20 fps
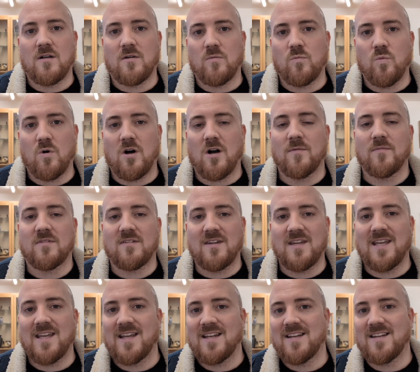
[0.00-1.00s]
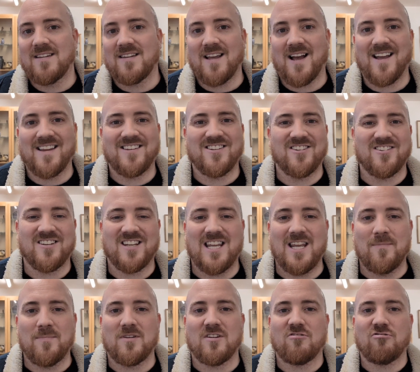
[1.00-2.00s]
what I'm seeing is that it just
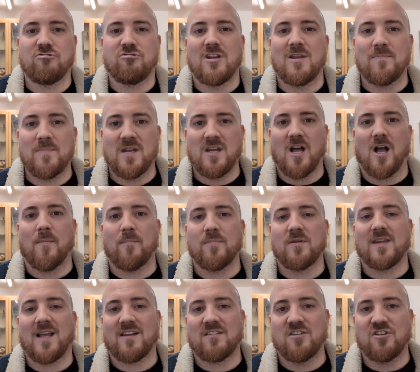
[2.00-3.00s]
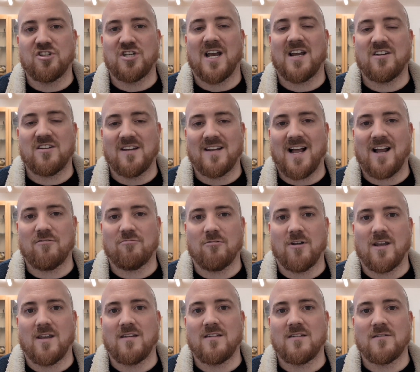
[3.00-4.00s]
keeps creeping up. That suggested ad
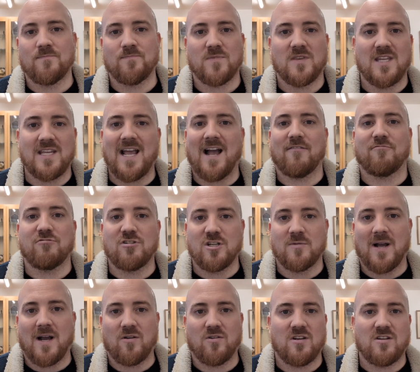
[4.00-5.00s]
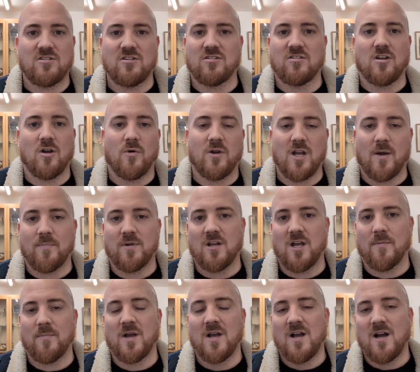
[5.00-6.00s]
rate, the average amount, is just going up and
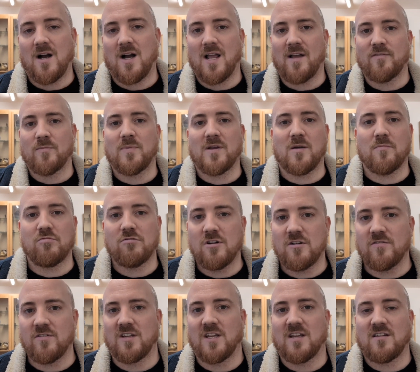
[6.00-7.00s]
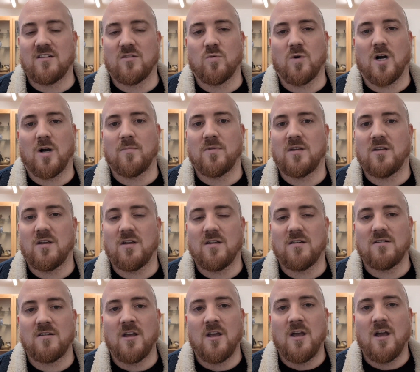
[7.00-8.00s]
up. I have a bit of proof of this as well
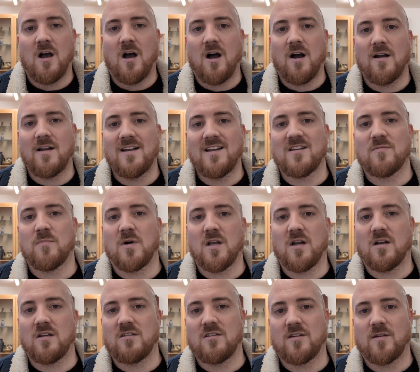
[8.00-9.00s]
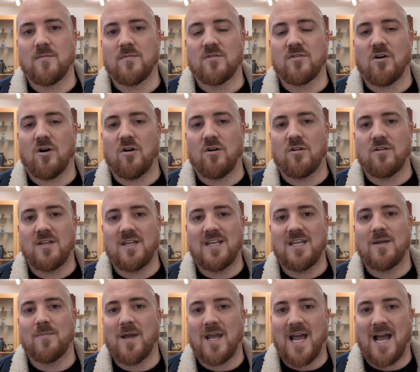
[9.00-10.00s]
because I list my items on the
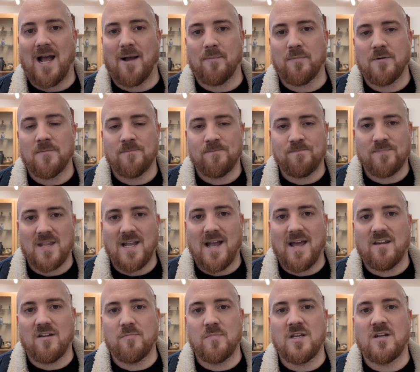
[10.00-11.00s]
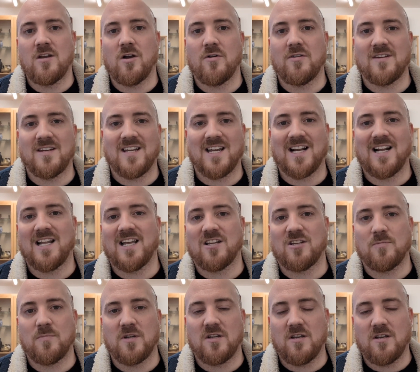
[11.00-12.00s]
eBay app, and I've been noticing a
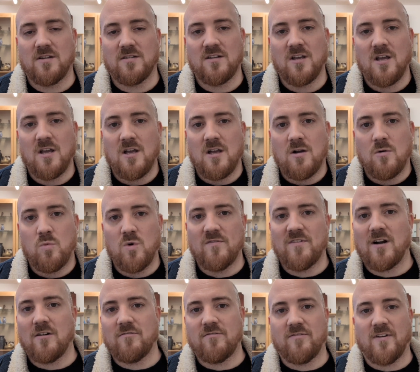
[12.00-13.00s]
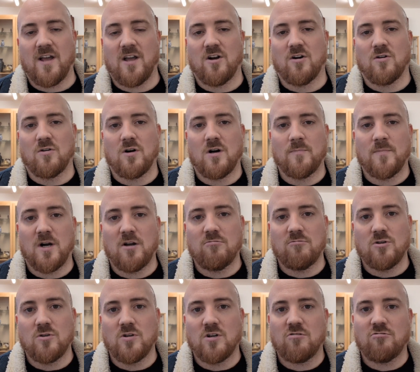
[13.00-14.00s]
glitch because without fail, my
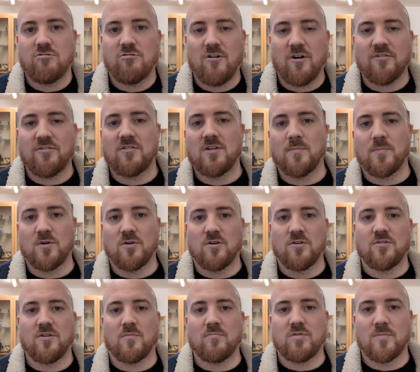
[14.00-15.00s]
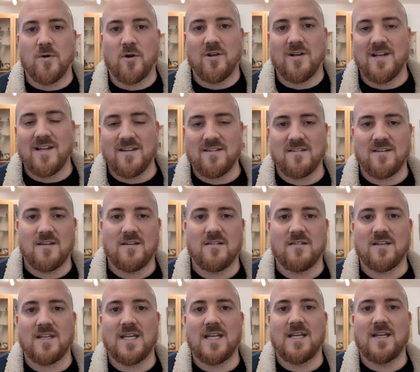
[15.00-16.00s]
rule across the board on promoted
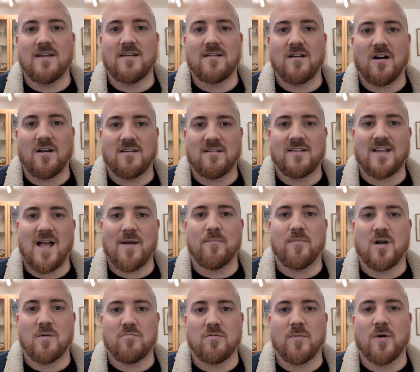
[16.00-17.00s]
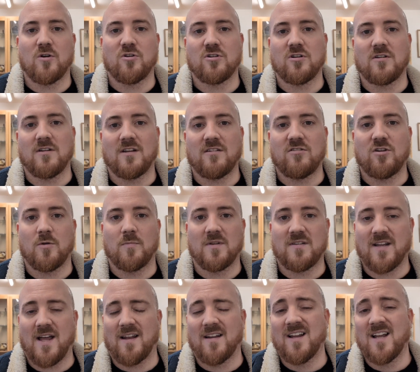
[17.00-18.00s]
listings is I set my promotion at
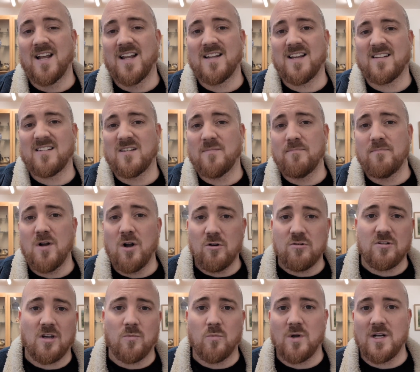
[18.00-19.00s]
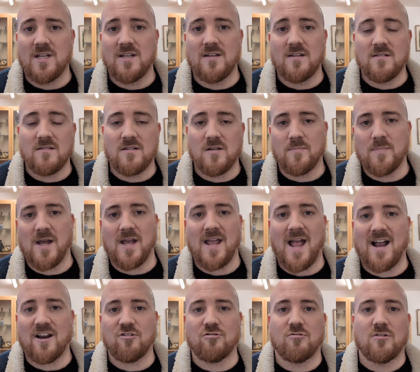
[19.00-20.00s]
2%. That's the most I'm willing to pay
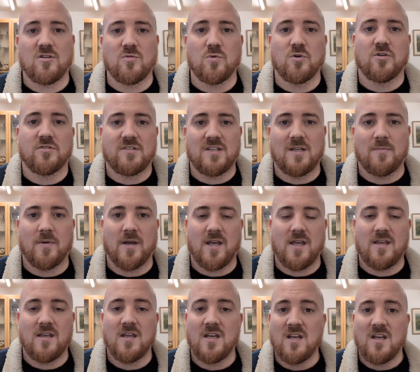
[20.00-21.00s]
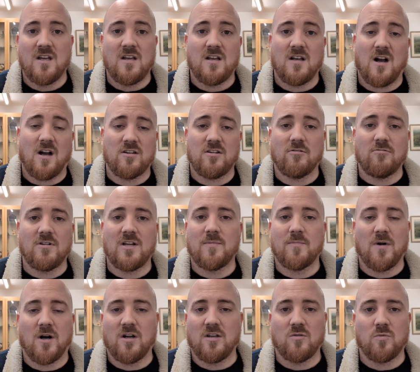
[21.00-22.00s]
extra towards eBay. I don't really
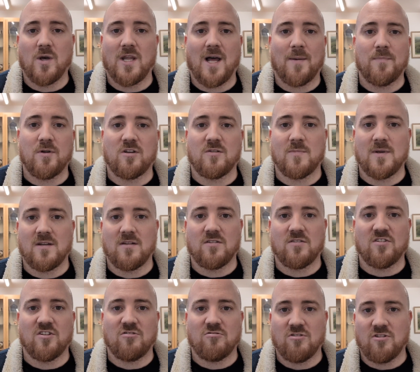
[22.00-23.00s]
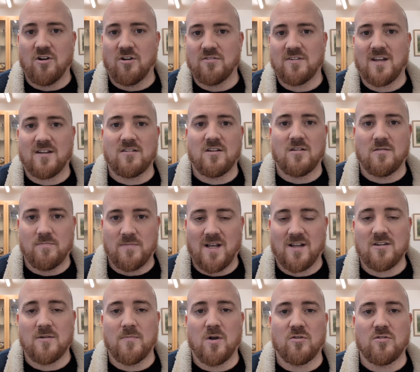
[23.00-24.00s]
mind where that puts me in the search results. That's
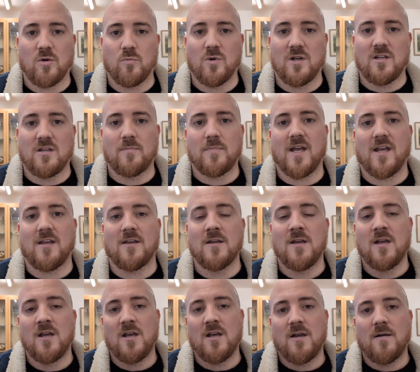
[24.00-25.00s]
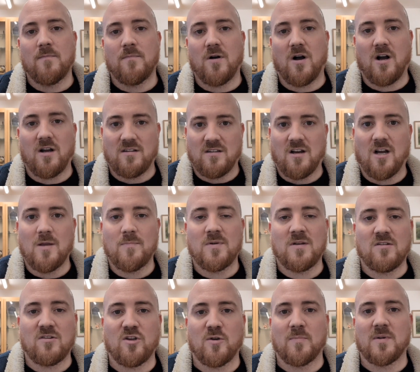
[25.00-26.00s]
the most I'm willing to pay. But I type
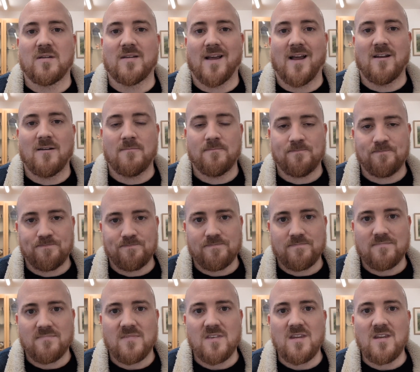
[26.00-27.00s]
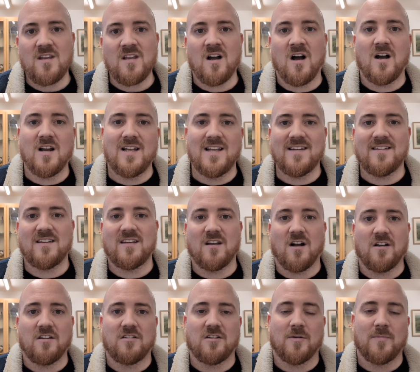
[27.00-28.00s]
in 2%, I list the
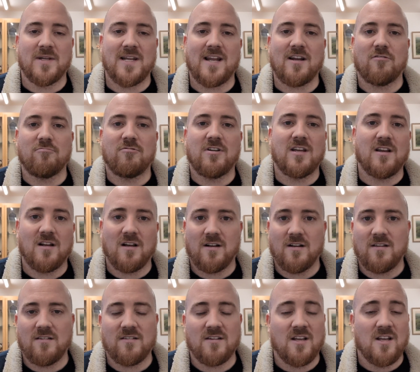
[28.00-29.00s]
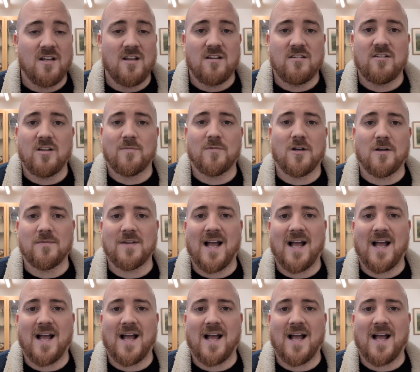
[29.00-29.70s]
item, and then I realise sometimes